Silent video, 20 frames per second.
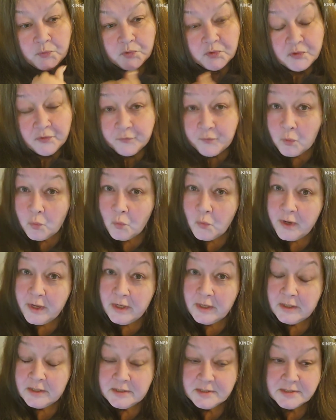different
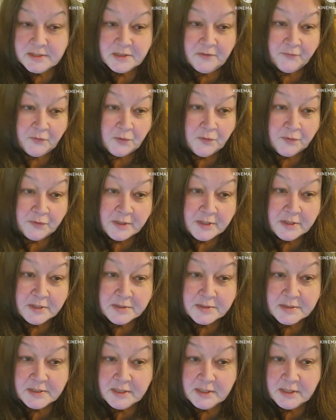ways, different
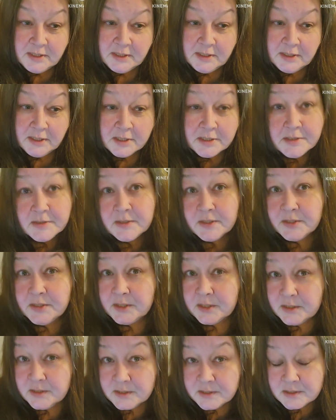things need
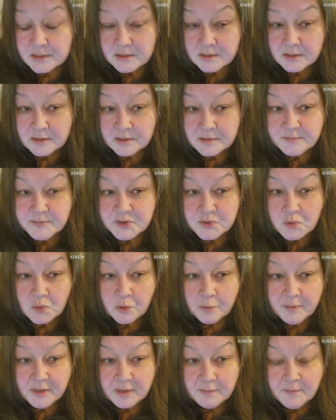assistance in
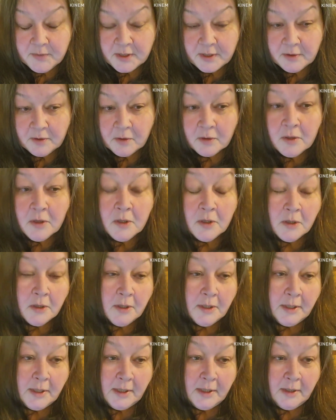absorbing better,
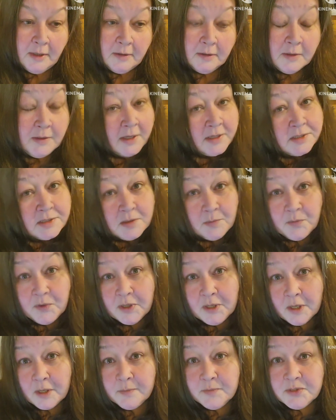and that's
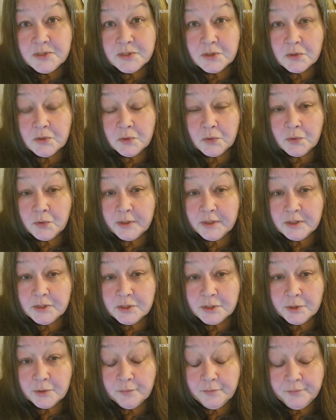something I'm still learning
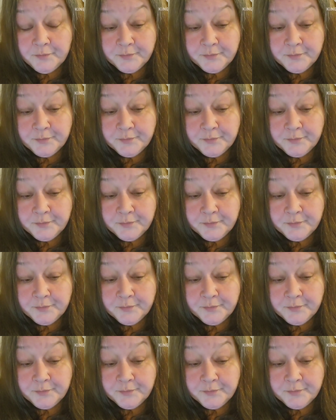too.